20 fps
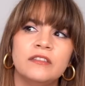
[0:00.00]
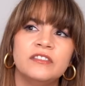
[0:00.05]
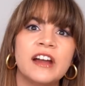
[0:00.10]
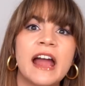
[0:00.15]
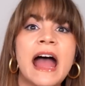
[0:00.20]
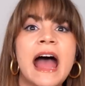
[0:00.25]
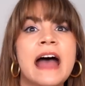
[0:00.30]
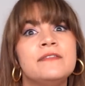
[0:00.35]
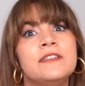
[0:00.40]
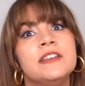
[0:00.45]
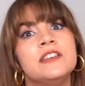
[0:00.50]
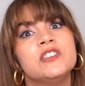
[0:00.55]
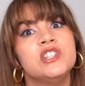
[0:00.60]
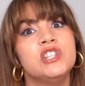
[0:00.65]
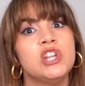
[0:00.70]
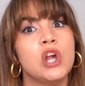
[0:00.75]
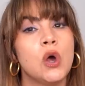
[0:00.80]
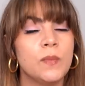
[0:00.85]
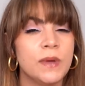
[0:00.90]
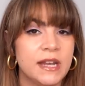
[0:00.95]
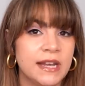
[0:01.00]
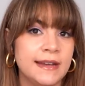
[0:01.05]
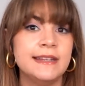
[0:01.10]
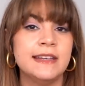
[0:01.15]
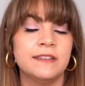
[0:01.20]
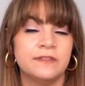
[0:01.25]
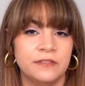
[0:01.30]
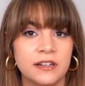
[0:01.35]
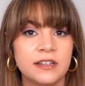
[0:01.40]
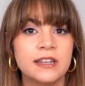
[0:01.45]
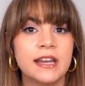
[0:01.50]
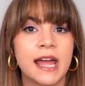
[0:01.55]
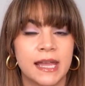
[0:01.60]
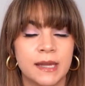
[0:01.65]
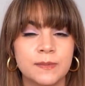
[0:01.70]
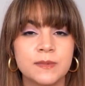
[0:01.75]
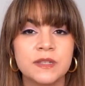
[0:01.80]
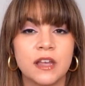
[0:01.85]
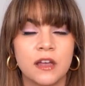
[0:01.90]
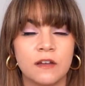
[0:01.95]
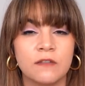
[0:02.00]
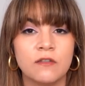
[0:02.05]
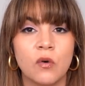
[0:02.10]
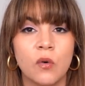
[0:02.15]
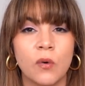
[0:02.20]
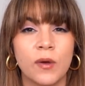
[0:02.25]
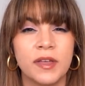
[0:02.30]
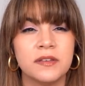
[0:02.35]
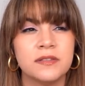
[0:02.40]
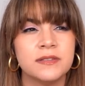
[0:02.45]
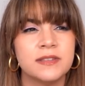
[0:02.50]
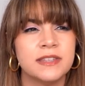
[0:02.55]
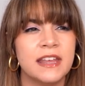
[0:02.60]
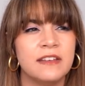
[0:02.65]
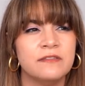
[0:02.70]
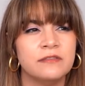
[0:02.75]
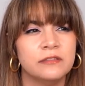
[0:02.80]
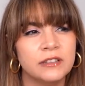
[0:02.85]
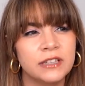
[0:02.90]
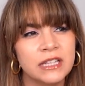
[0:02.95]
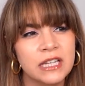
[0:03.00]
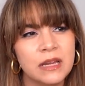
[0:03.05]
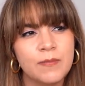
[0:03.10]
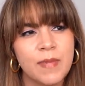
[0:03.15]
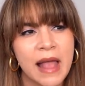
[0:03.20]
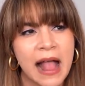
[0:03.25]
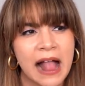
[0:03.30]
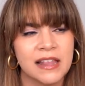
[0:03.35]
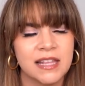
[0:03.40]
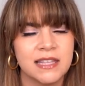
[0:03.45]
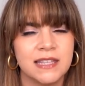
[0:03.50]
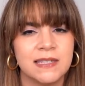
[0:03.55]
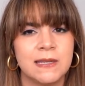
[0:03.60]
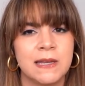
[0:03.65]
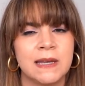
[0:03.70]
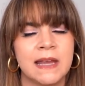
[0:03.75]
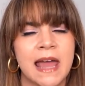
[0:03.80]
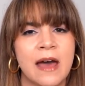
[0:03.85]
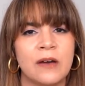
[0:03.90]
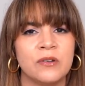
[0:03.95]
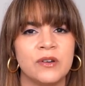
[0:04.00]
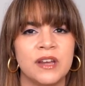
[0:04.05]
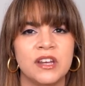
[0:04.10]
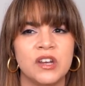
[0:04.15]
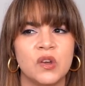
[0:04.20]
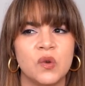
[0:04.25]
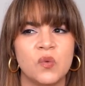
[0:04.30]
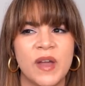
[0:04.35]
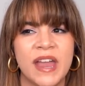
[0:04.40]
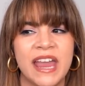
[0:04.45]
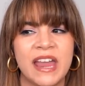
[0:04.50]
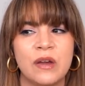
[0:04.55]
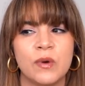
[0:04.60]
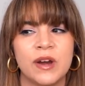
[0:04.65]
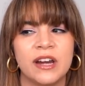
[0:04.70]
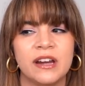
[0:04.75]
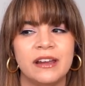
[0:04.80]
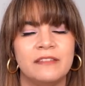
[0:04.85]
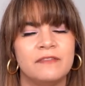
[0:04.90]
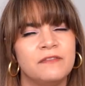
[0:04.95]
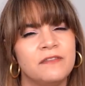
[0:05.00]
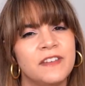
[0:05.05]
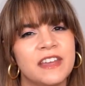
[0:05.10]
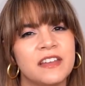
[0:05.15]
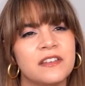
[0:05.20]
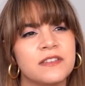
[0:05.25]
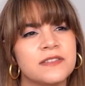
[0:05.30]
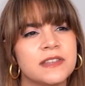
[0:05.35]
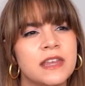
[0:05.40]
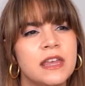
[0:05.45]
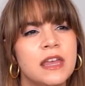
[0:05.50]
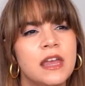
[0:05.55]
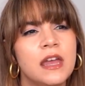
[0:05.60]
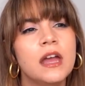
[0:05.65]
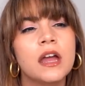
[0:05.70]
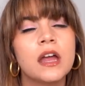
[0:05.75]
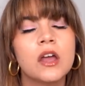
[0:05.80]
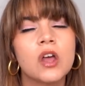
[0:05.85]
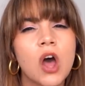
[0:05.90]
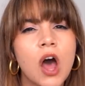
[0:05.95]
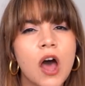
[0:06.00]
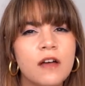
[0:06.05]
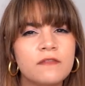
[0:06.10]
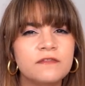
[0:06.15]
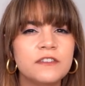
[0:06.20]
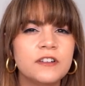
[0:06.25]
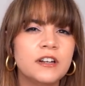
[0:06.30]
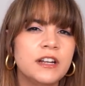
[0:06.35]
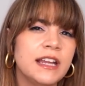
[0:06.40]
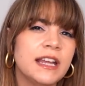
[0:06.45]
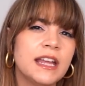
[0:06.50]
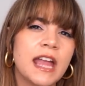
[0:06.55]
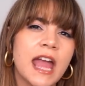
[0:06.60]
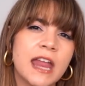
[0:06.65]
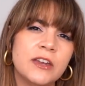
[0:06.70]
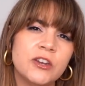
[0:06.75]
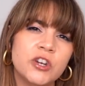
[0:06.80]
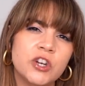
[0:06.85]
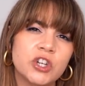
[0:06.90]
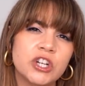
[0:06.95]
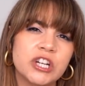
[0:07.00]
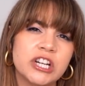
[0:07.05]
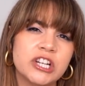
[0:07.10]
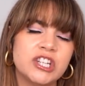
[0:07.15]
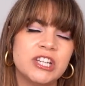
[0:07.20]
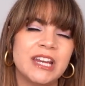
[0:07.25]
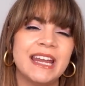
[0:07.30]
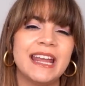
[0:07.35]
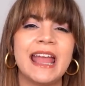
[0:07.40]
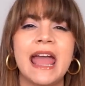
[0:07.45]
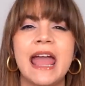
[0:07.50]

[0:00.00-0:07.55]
for having so many different types of oils, they've really balanced it out in a way where it feels comforting and nourishing